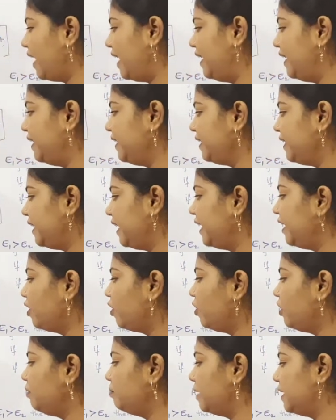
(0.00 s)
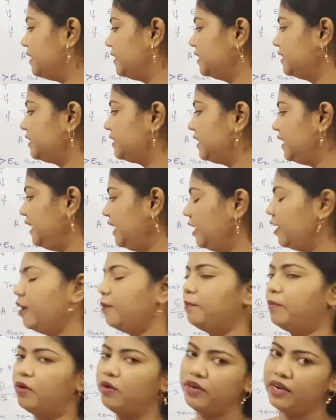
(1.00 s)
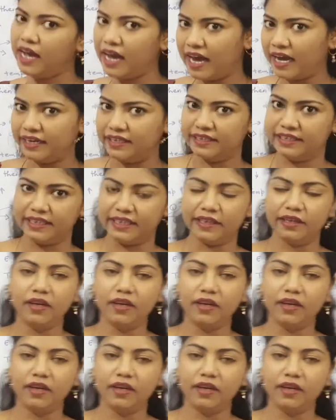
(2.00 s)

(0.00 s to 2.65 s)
ln K naught minus E upon RT.